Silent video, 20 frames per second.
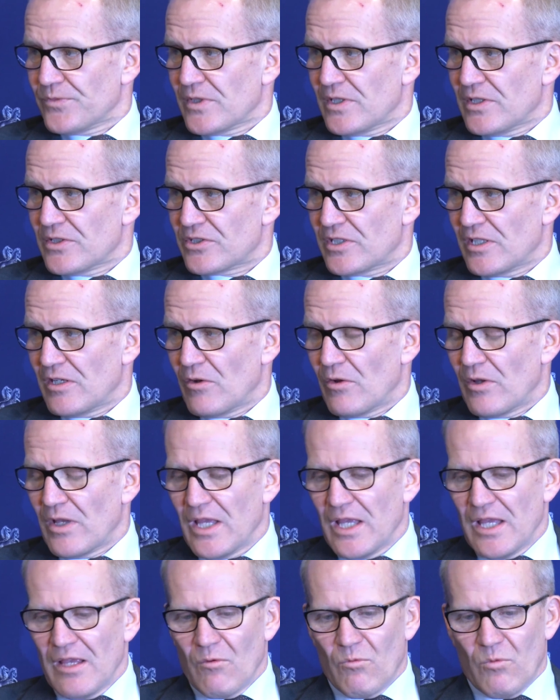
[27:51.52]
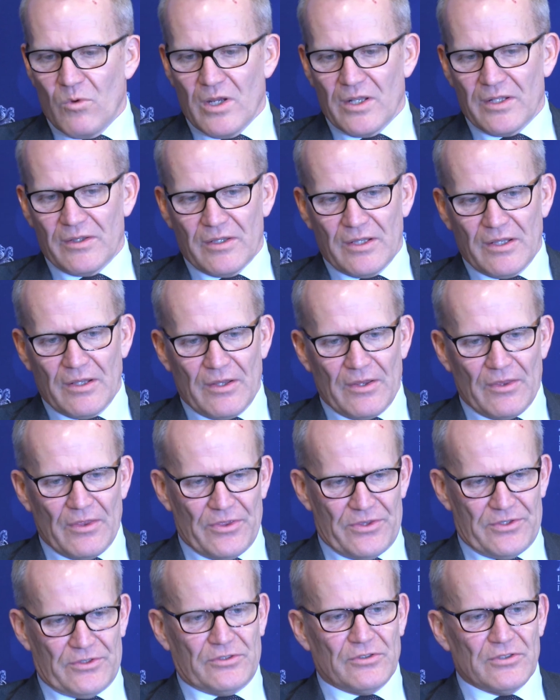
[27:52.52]
so what
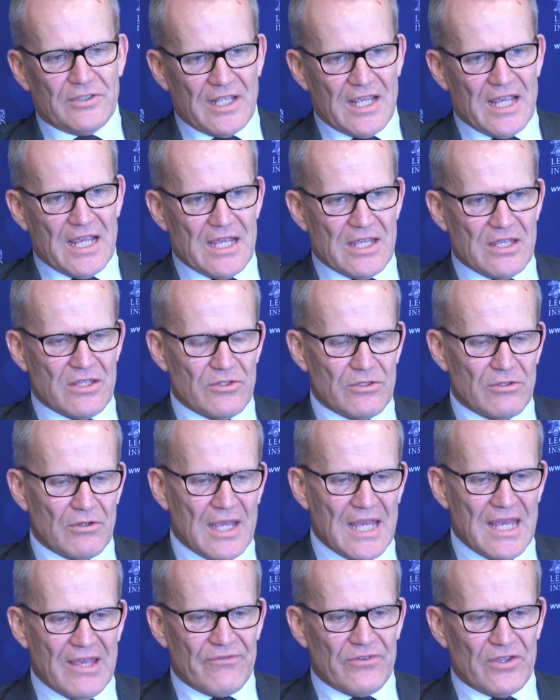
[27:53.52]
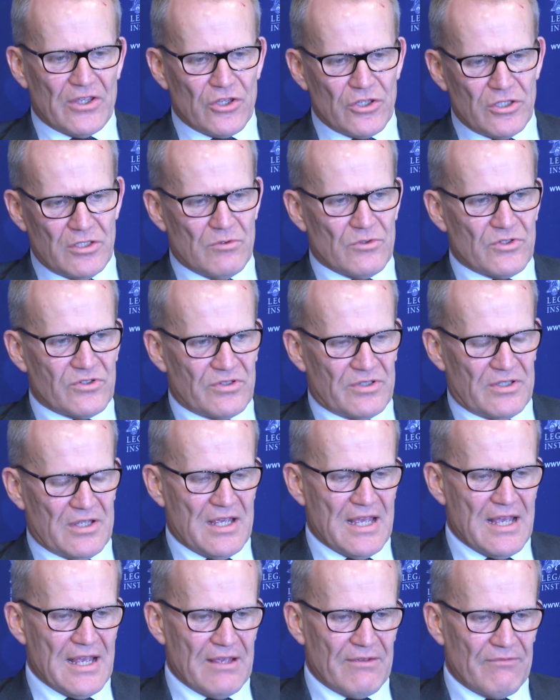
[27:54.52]
today you have a huge
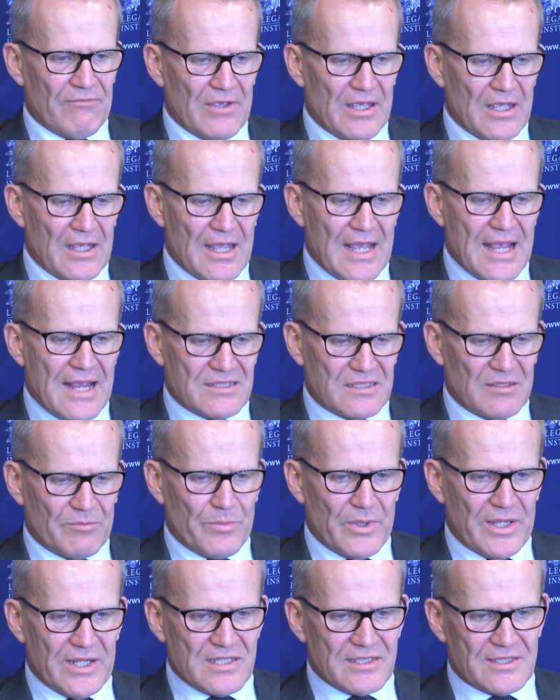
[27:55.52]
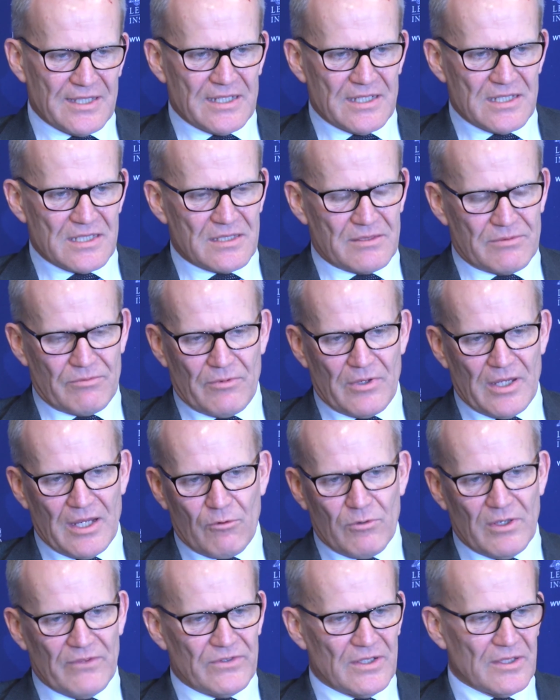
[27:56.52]
uh, asset base that is
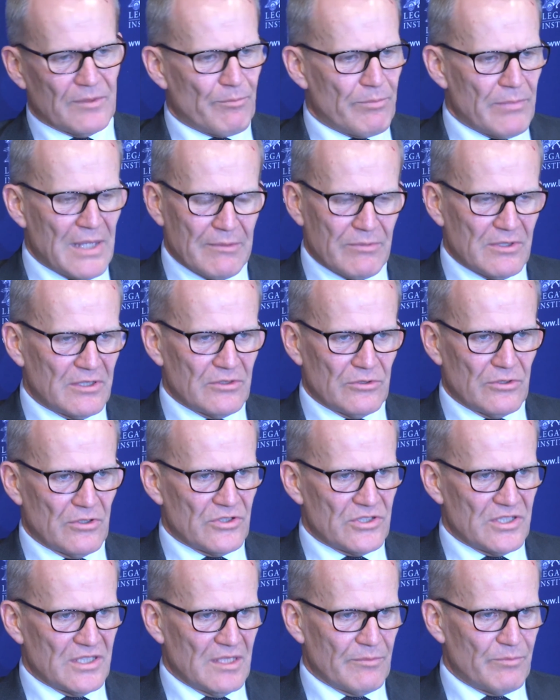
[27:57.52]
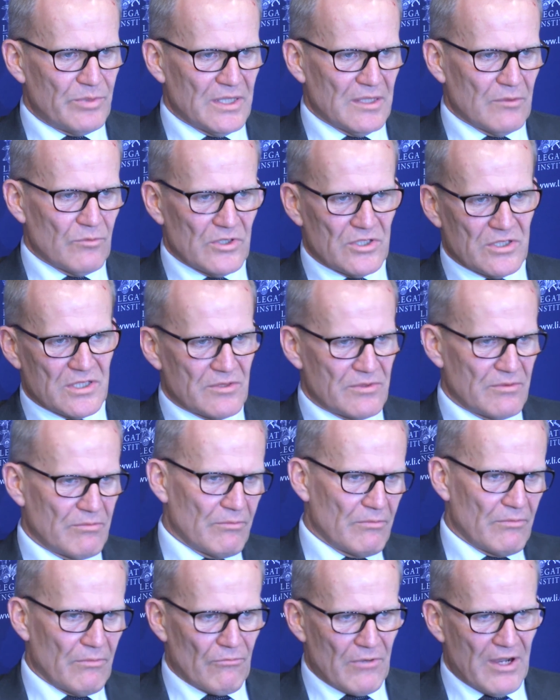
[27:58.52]
equivalent maybe to your GDP, which is
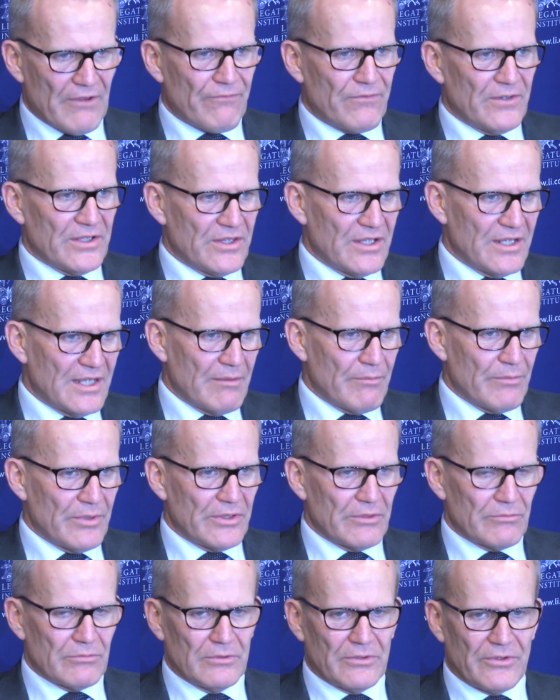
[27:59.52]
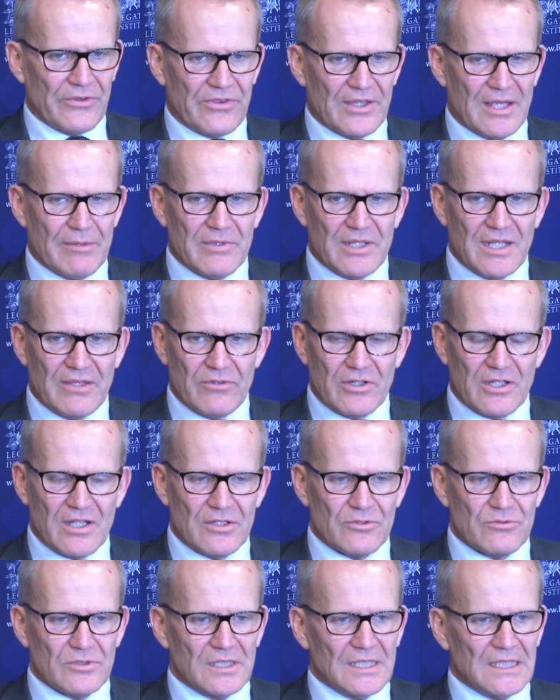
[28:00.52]
roughly the number, the rule of thumb in every
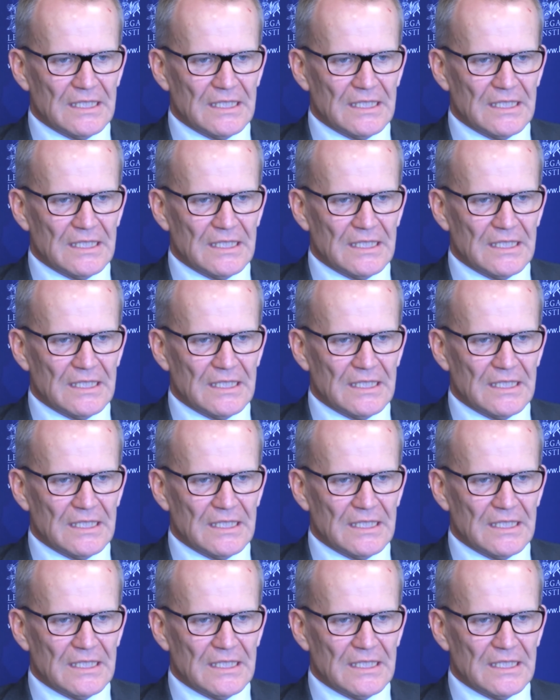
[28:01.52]
country.